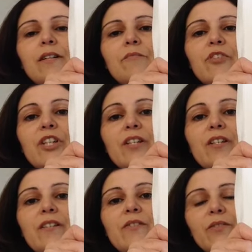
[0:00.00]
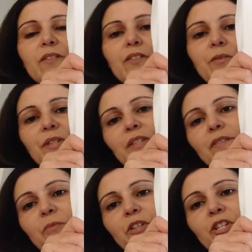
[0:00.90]
she is also doing this
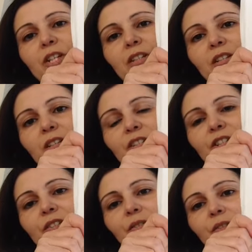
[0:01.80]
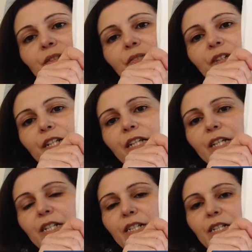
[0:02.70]
project, and she's also finding it
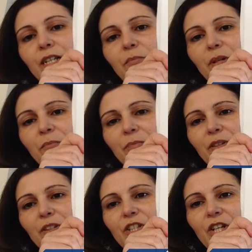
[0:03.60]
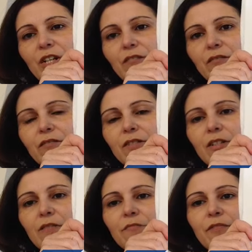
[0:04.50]
hard to keep up on the chart,
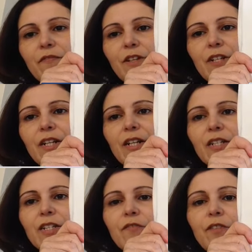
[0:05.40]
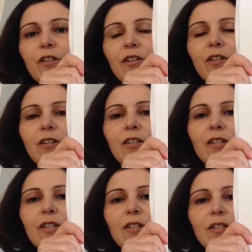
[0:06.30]
finding it hard to follow.
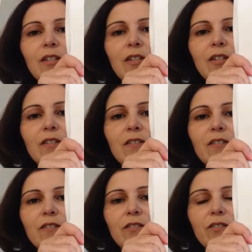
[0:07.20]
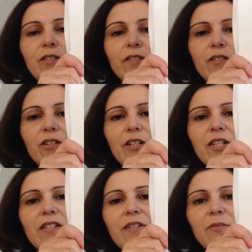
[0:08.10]
So it's not an
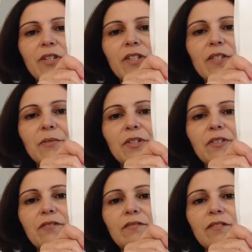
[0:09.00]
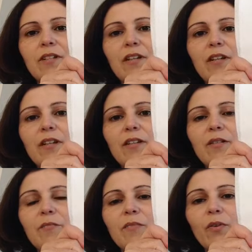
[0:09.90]
easy one, this one, and
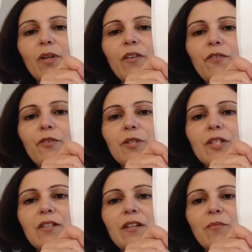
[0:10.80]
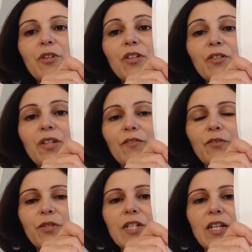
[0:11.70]
I'm not looking
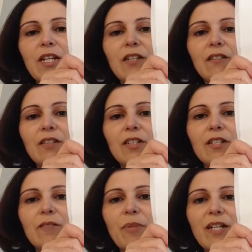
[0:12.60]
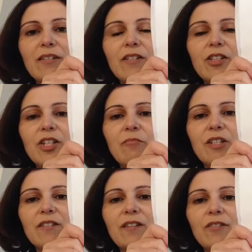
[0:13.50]
forward to getting into the back stitching
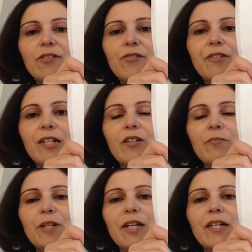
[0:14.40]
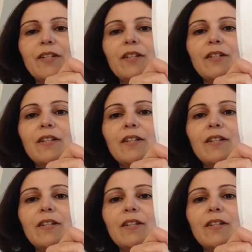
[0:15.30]
because that looks really complicated.